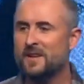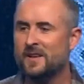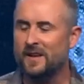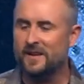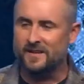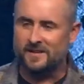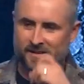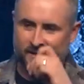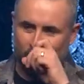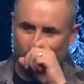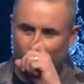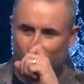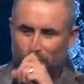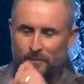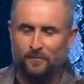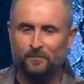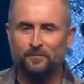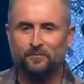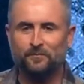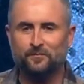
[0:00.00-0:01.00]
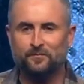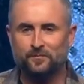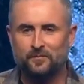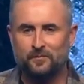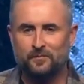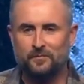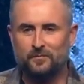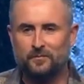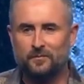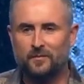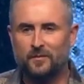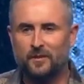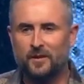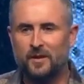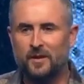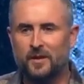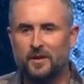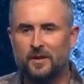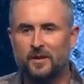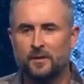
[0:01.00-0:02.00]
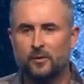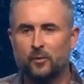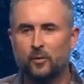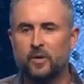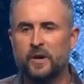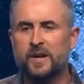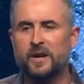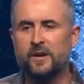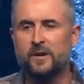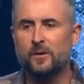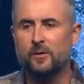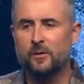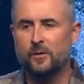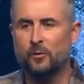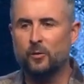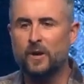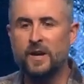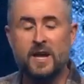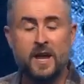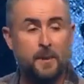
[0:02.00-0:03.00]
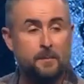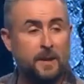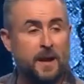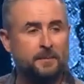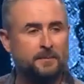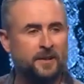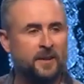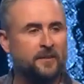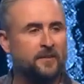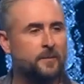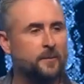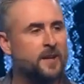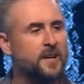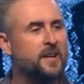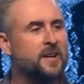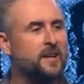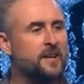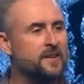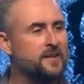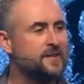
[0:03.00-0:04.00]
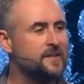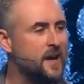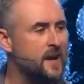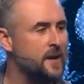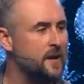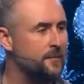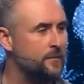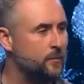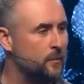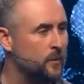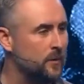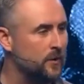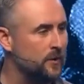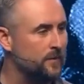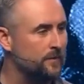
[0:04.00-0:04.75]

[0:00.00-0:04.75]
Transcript: And so we got baptized, but he didn't sign up for it.